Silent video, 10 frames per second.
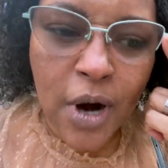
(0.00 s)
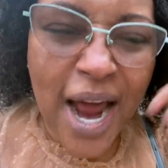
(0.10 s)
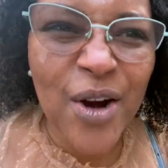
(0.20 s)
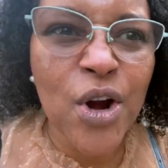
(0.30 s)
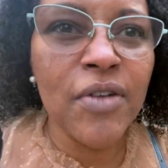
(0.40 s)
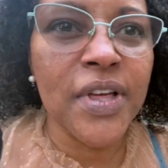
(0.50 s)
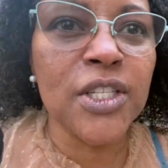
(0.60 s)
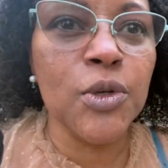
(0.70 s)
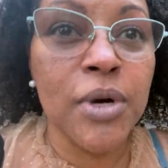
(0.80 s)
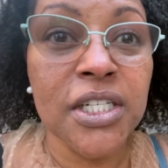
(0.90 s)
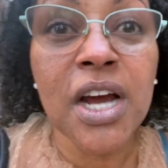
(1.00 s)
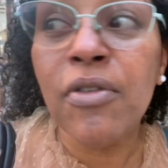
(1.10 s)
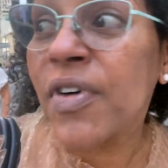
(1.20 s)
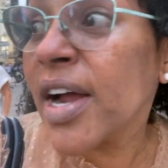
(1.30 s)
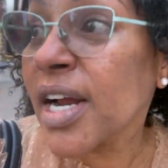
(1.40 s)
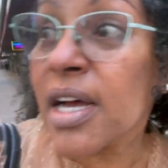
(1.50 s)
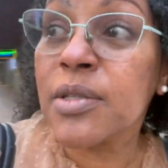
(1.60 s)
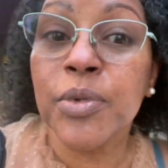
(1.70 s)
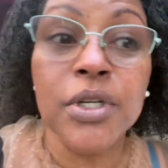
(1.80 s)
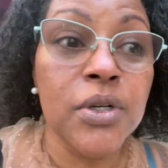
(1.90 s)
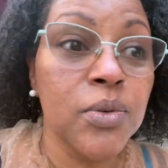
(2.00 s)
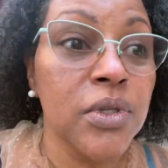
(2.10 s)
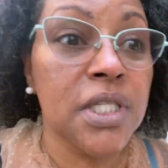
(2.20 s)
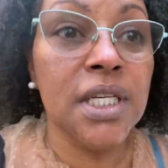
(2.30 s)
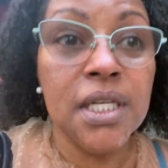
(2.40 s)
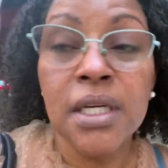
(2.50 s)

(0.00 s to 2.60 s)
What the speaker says: I don't know if that's too much. I'll find a hospital. We'll see.